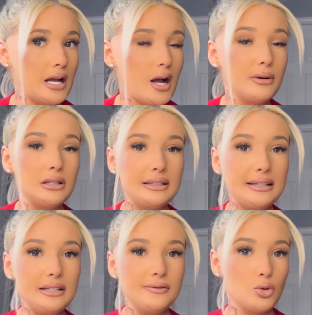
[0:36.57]
I
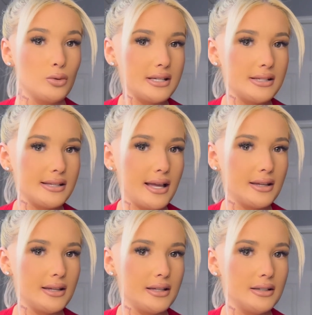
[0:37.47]
believe
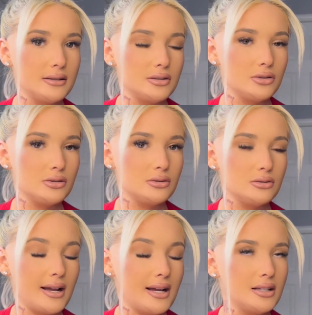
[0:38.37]

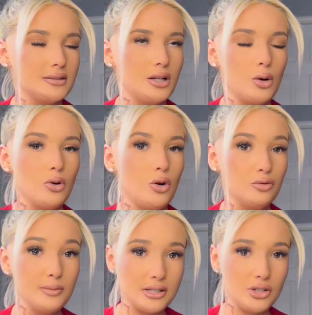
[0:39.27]
22nd. Don't
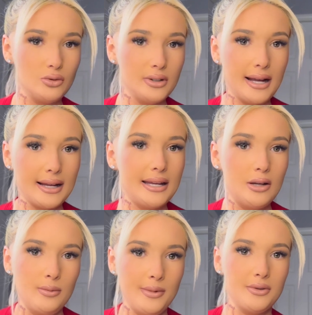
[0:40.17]
hold me to it. I
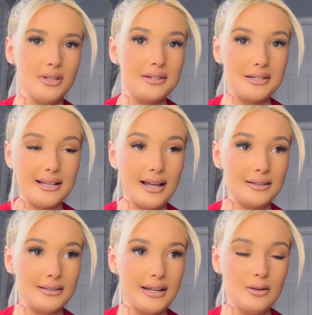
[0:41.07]
can't remember the
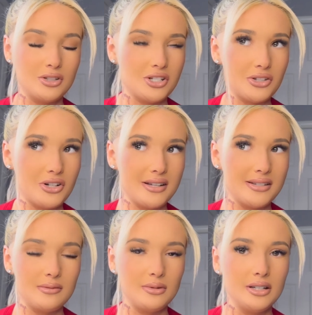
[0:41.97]
exact date, which is
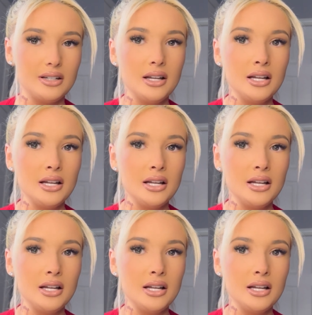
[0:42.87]
crazy, but